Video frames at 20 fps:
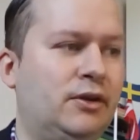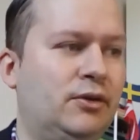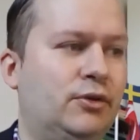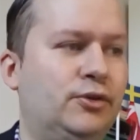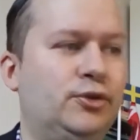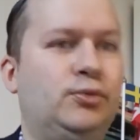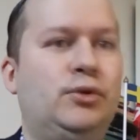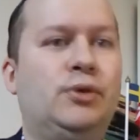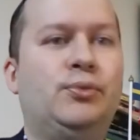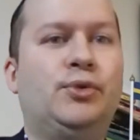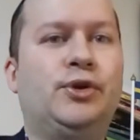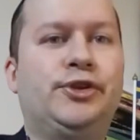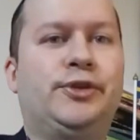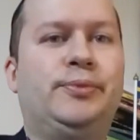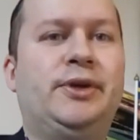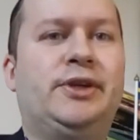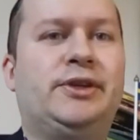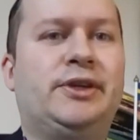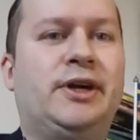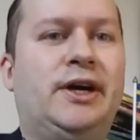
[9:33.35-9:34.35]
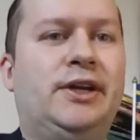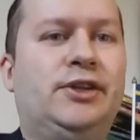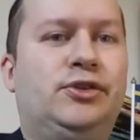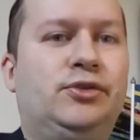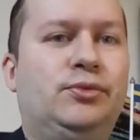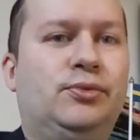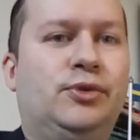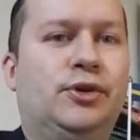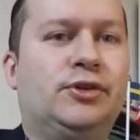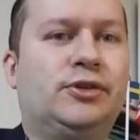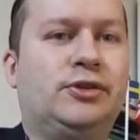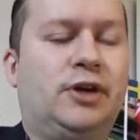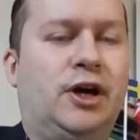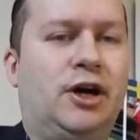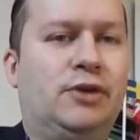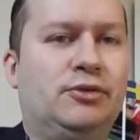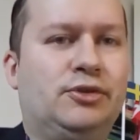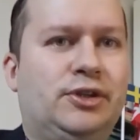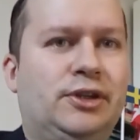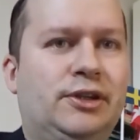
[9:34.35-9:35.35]
Or do we want to be kind towards
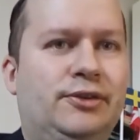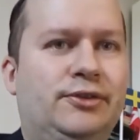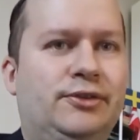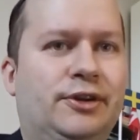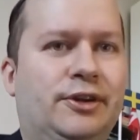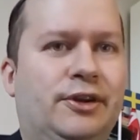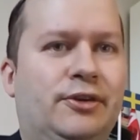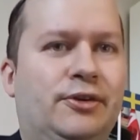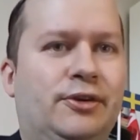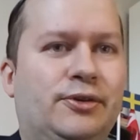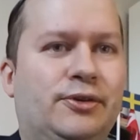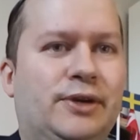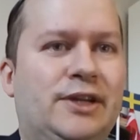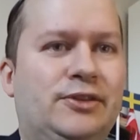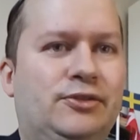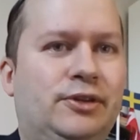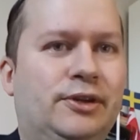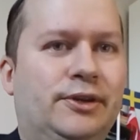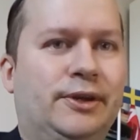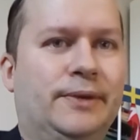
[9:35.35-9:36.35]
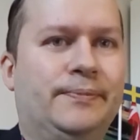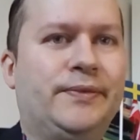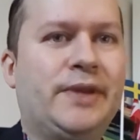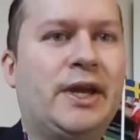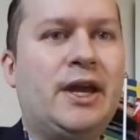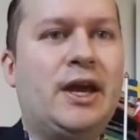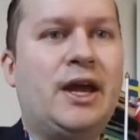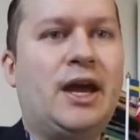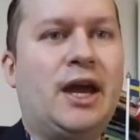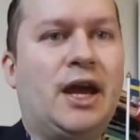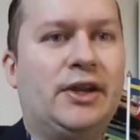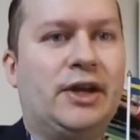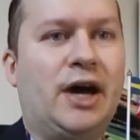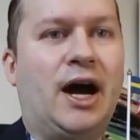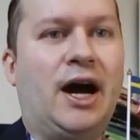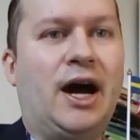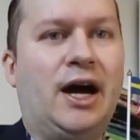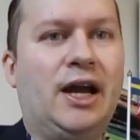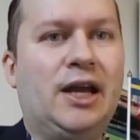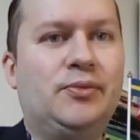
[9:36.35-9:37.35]
our children or our grandchildren? And
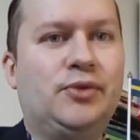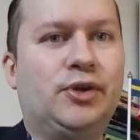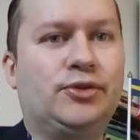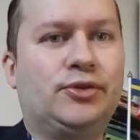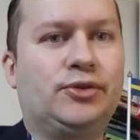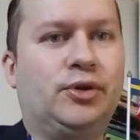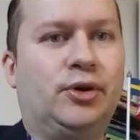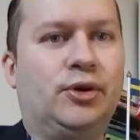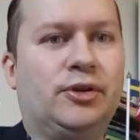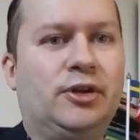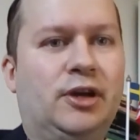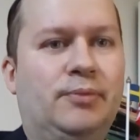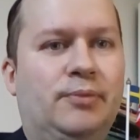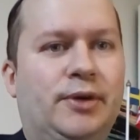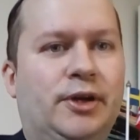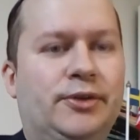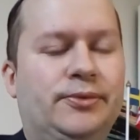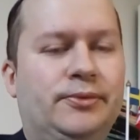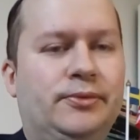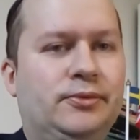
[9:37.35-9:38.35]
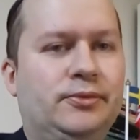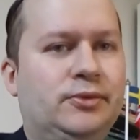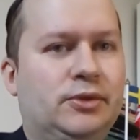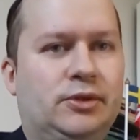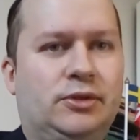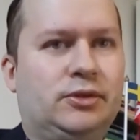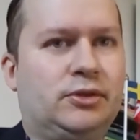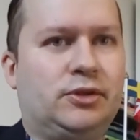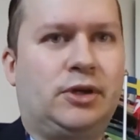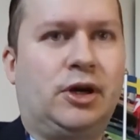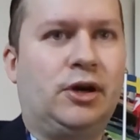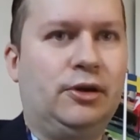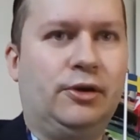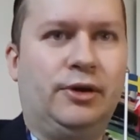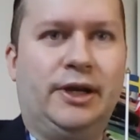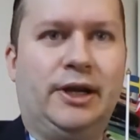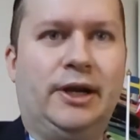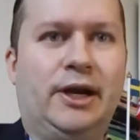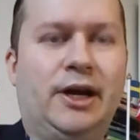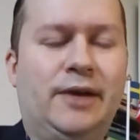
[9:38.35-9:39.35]
I am not talking about
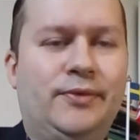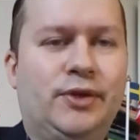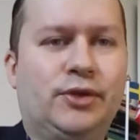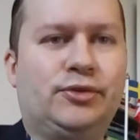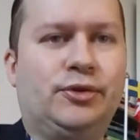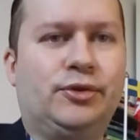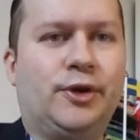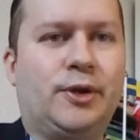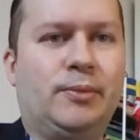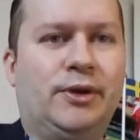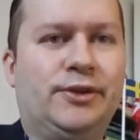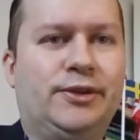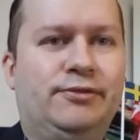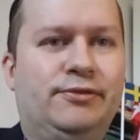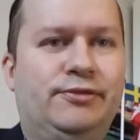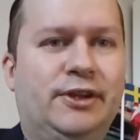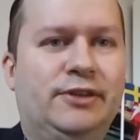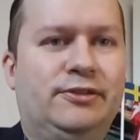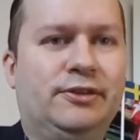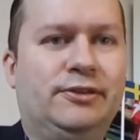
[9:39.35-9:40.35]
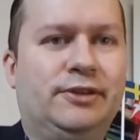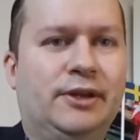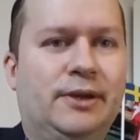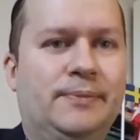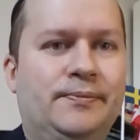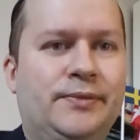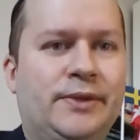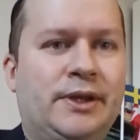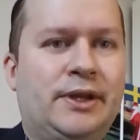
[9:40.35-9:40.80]
color here. I'm not talking about ethnicity.